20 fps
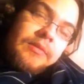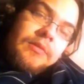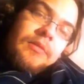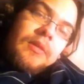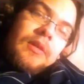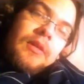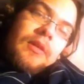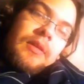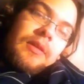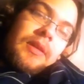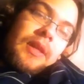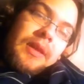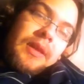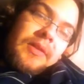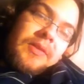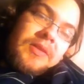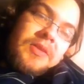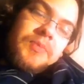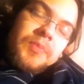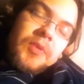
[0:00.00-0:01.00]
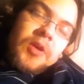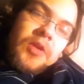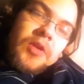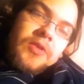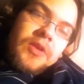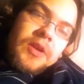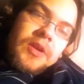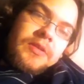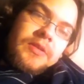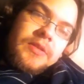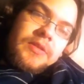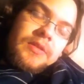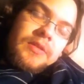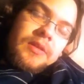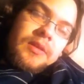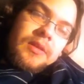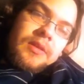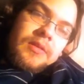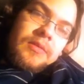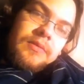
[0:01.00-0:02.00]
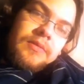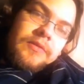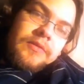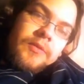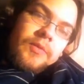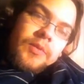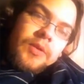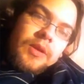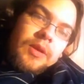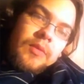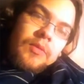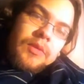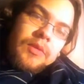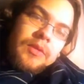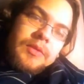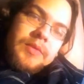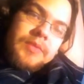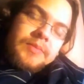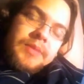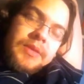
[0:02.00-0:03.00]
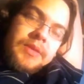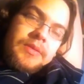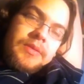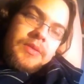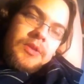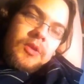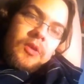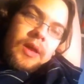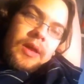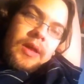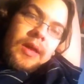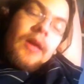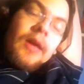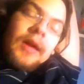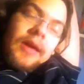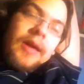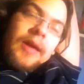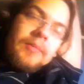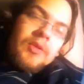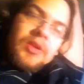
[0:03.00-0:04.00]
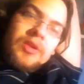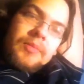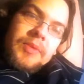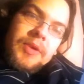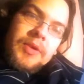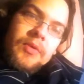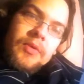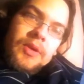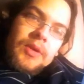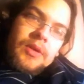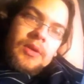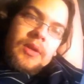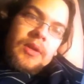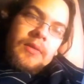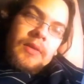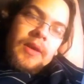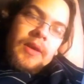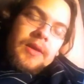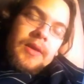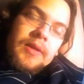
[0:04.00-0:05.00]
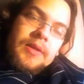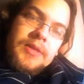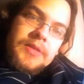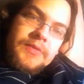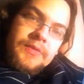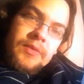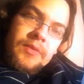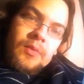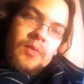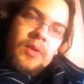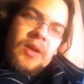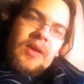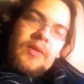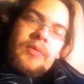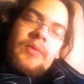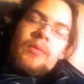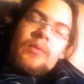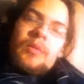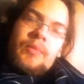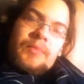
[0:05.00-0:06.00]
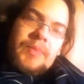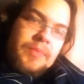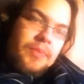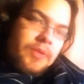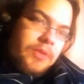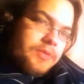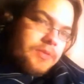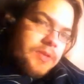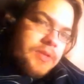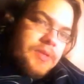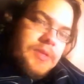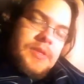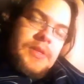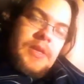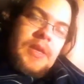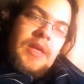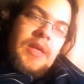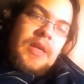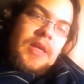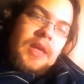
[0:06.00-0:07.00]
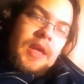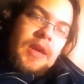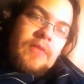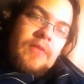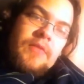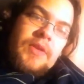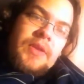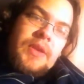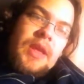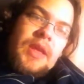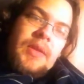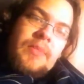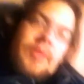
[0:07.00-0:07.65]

uh, getting this project uh, to where I want it to be. So I, I am going to be going on hiatus for a while. There won't be posts every day,